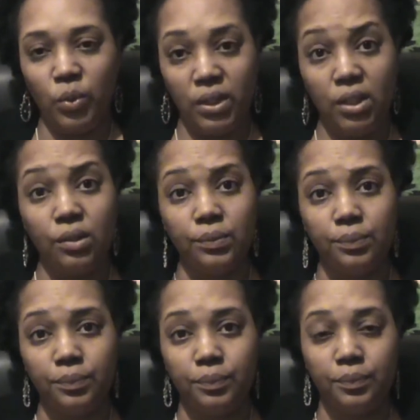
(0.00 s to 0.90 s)
you
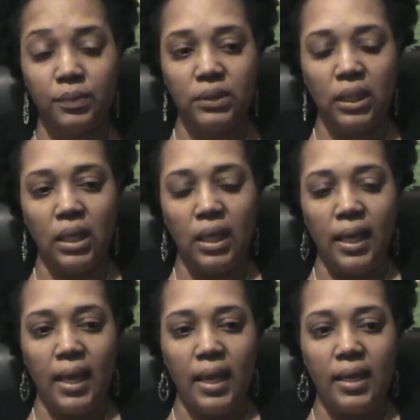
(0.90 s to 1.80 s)

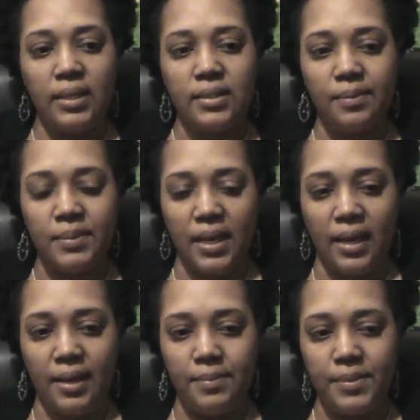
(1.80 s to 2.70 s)

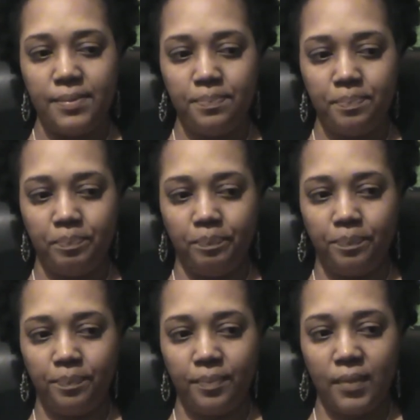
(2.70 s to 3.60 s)
sometimes.
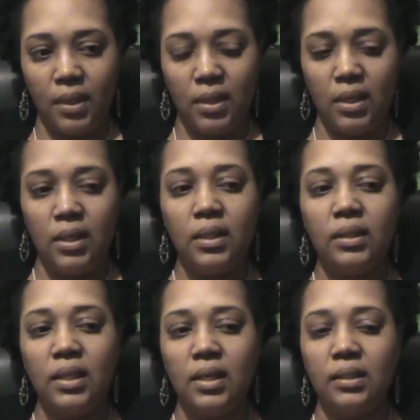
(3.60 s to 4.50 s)

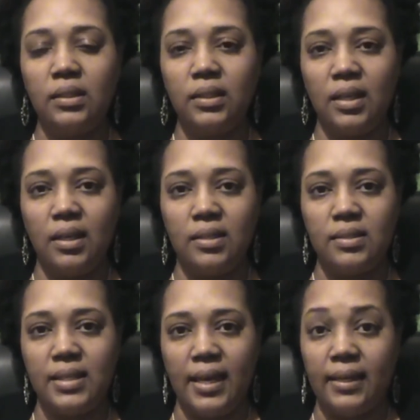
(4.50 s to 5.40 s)
The other thing is
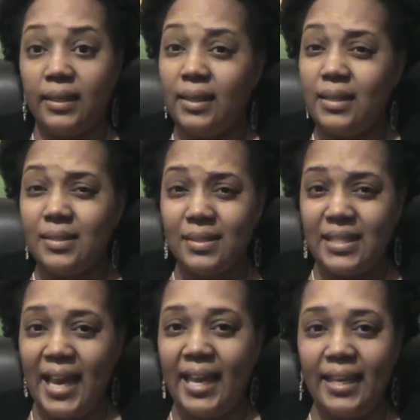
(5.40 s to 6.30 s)
that it is
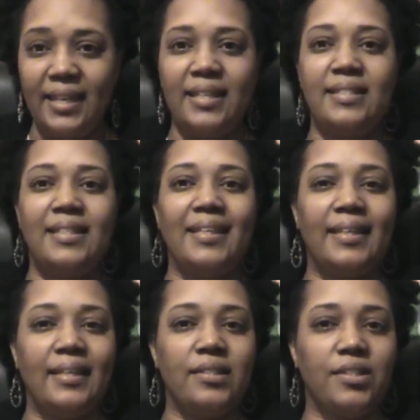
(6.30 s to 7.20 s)
not easy
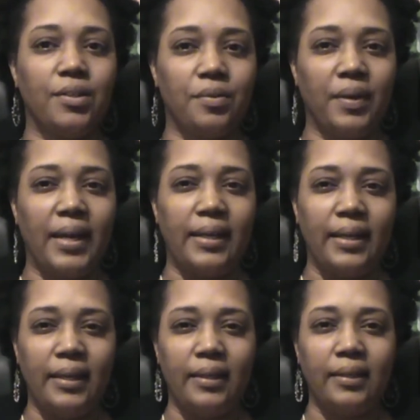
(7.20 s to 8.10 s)

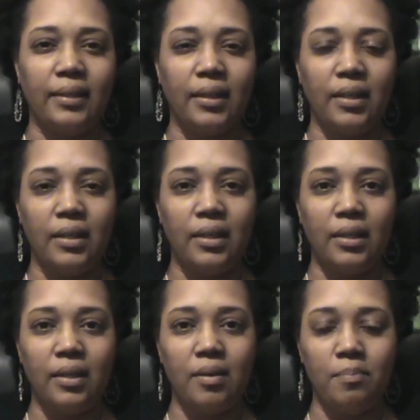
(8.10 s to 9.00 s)
integrating
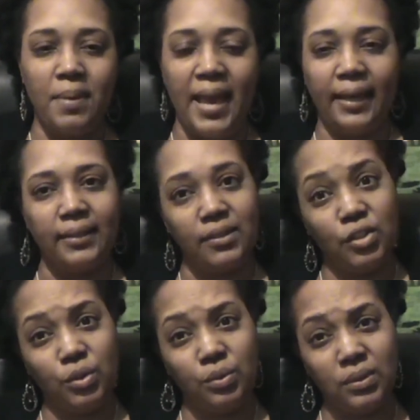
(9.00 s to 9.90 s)
back
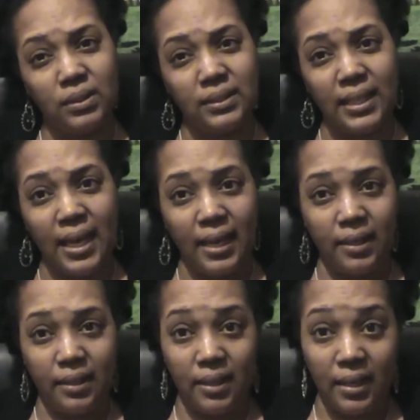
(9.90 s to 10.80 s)
into
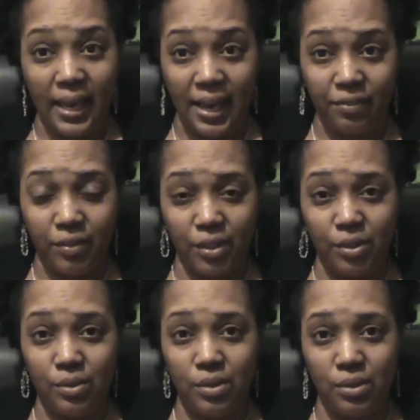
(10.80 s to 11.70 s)
society after
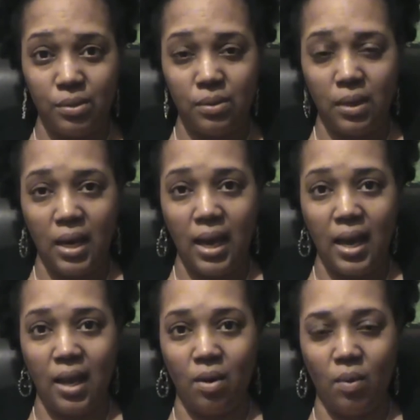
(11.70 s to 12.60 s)
you do
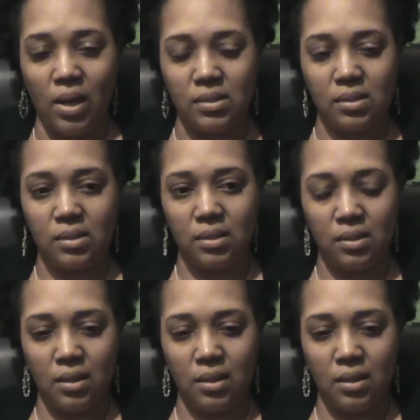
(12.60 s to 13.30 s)
ayahuasca,